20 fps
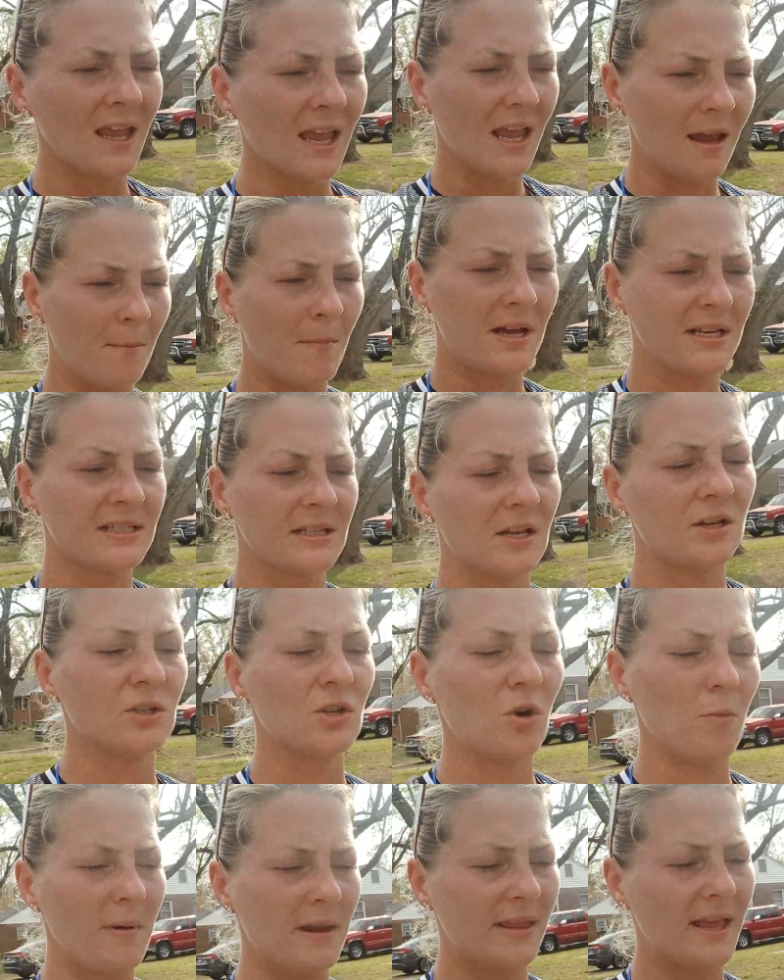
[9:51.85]
And my son
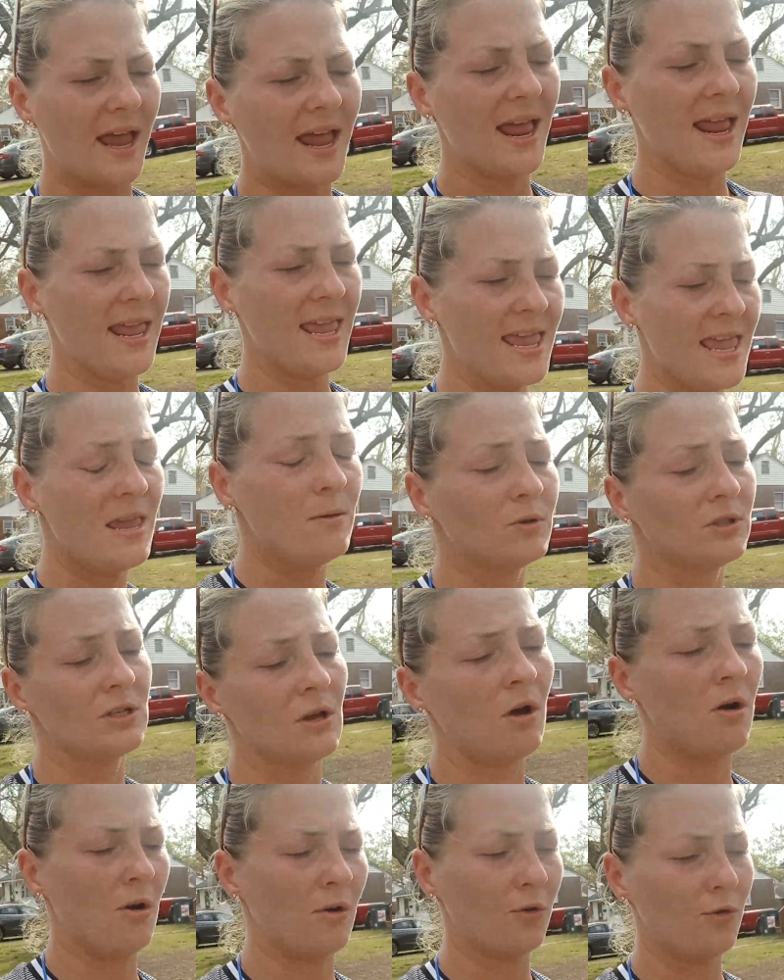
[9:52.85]
told me that he was
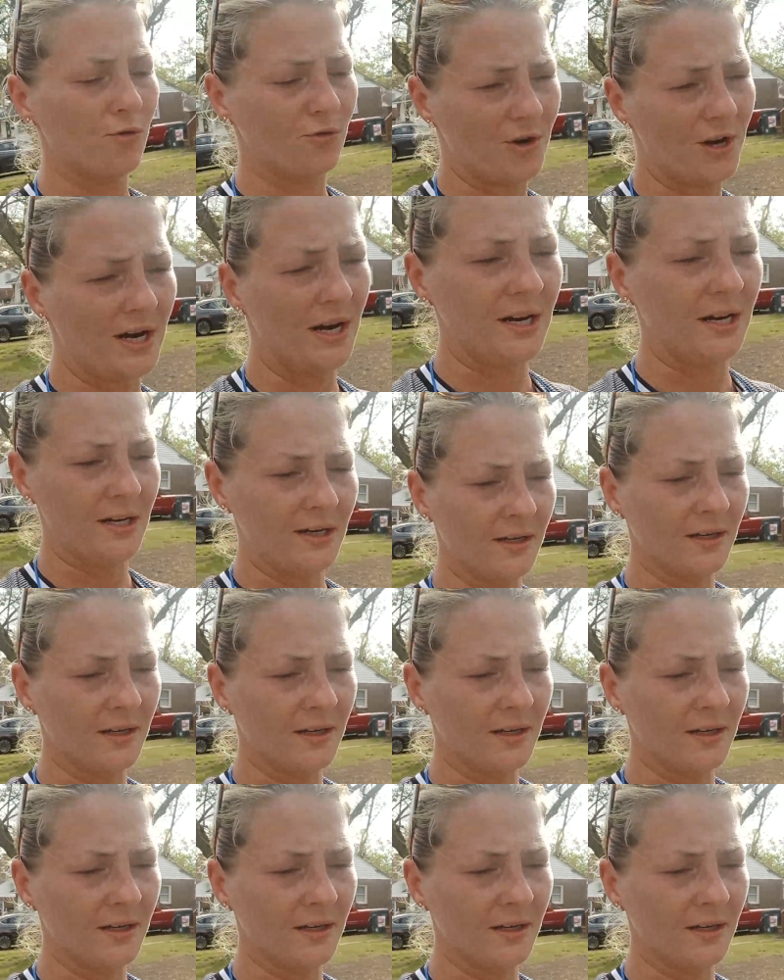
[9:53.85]
hungry,